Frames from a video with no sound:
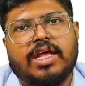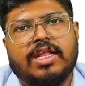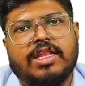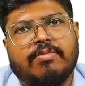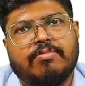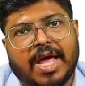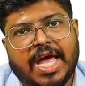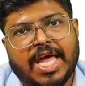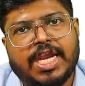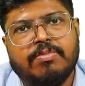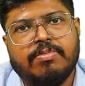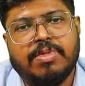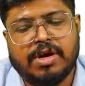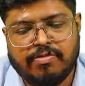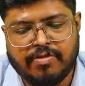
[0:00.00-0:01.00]
in the
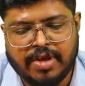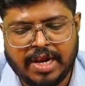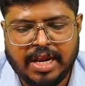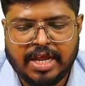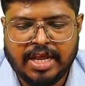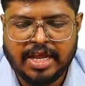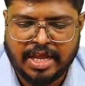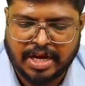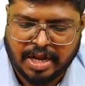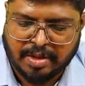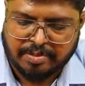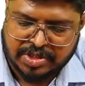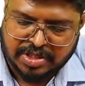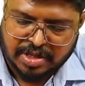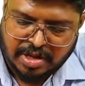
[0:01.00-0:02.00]
mandible will
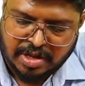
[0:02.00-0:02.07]
erupt,